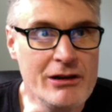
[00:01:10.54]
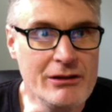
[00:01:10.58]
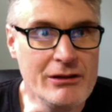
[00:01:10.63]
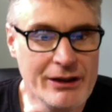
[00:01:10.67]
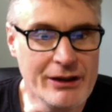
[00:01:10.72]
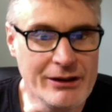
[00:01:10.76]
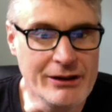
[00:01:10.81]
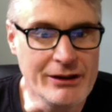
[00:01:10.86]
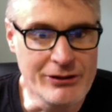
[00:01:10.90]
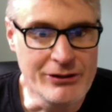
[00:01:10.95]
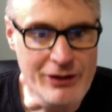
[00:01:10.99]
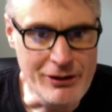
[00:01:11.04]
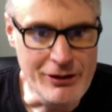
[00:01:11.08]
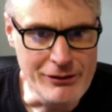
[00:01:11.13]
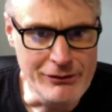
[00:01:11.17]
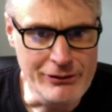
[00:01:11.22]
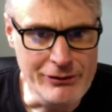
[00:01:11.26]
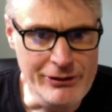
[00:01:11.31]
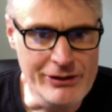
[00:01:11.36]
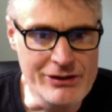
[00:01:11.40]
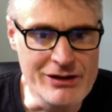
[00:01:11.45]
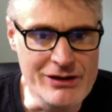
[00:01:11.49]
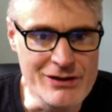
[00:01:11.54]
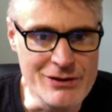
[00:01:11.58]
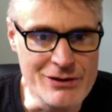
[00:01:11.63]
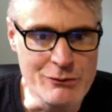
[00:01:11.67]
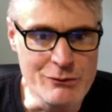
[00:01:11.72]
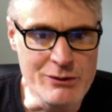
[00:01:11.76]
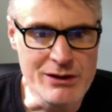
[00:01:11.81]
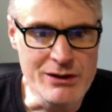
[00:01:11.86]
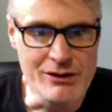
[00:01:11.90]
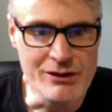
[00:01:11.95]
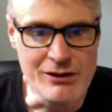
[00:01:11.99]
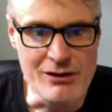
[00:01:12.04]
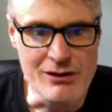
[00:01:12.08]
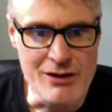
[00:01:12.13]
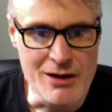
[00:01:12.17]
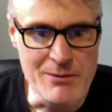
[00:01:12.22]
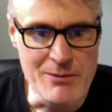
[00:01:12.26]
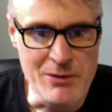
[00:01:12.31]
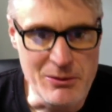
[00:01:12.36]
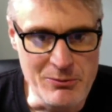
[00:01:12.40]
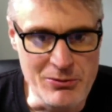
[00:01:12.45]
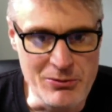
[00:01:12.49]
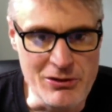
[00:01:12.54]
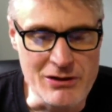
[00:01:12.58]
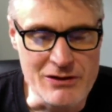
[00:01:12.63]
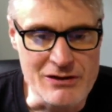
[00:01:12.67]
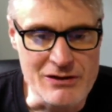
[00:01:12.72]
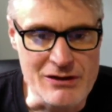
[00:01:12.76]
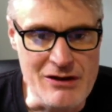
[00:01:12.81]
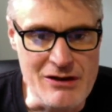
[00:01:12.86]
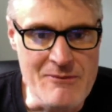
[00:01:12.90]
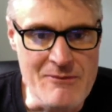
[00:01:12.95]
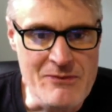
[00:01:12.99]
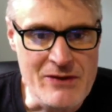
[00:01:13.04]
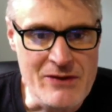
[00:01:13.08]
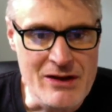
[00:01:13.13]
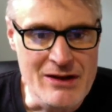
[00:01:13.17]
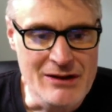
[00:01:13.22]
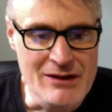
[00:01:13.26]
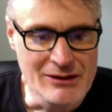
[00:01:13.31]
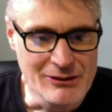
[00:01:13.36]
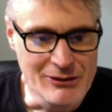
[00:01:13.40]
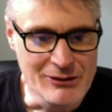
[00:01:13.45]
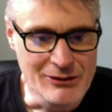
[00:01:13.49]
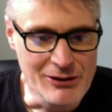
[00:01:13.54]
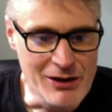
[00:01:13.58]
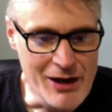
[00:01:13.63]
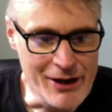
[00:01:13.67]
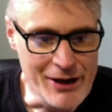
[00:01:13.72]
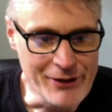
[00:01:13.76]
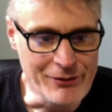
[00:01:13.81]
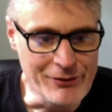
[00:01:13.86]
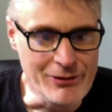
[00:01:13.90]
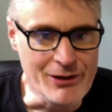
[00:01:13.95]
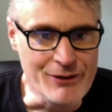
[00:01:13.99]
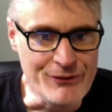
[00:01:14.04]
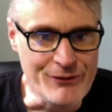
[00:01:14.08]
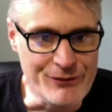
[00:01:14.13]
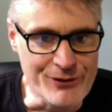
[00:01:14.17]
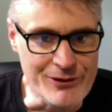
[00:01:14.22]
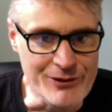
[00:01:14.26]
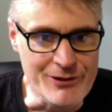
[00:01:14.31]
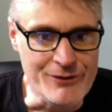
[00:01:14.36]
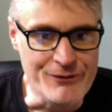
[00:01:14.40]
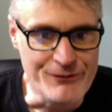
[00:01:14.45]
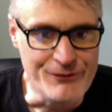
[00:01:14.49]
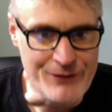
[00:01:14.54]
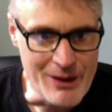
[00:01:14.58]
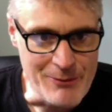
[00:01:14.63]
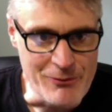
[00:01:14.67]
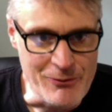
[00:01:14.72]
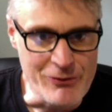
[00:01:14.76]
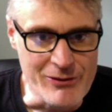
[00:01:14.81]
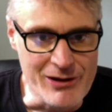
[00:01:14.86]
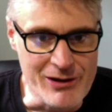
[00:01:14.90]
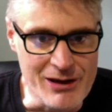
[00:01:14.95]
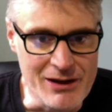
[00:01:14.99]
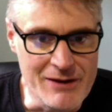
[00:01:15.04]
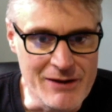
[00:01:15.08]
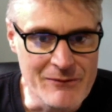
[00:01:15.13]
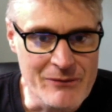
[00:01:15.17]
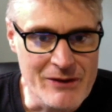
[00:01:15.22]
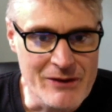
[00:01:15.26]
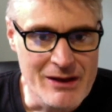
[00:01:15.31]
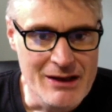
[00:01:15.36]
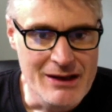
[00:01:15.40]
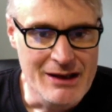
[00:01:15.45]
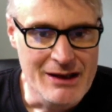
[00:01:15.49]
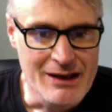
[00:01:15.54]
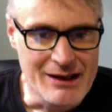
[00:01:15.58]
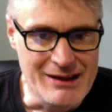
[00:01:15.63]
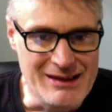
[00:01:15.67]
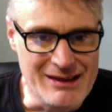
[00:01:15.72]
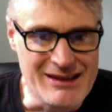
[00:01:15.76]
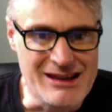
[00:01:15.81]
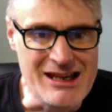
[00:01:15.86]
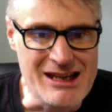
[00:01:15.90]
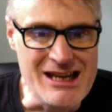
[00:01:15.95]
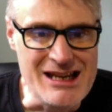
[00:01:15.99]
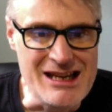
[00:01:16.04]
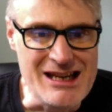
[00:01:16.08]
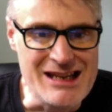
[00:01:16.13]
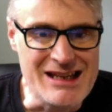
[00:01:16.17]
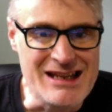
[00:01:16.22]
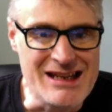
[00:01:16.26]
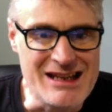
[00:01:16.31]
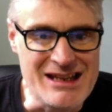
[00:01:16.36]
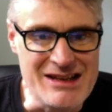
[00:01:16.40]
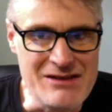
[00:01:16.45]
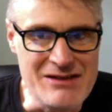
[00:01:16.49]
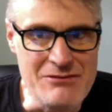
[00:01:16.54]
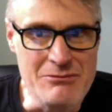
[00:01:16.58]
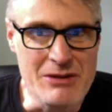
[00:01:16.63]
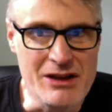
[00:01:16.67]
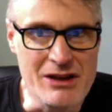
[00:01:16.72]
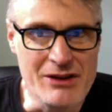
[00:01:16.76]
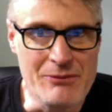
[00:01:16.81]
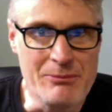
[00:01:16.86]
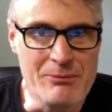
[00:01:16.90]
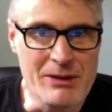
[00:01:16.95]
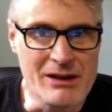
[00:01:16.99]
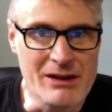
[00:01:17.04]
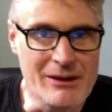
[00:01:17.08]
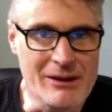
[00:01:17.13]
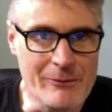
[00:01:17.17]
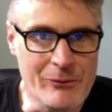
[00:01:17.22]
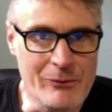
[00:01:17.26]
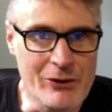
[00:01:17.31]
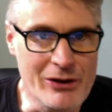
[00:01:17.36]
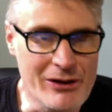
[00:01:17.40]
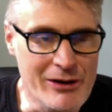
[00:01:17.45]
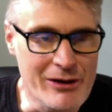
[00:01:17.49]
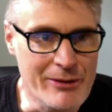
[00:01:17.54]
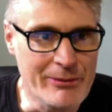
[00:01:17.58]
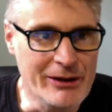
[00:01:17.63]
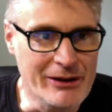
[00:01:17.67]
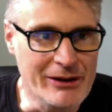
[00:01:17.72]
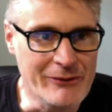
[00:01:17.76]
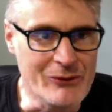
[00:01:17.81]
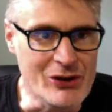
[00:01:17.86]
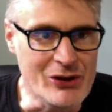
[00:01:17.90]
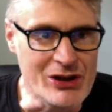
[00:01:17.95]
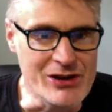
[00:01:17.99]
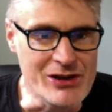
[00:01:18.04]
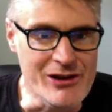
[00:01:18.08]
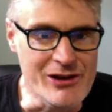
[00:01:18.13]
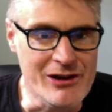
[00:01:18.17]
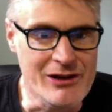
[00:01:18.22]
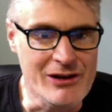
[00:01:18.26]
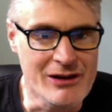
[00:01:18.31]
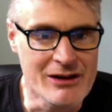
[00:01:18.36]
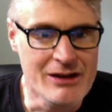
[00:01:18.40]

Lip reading: like, not only did you win the comic books lottery for February, I think you might have picked up the comic of the year.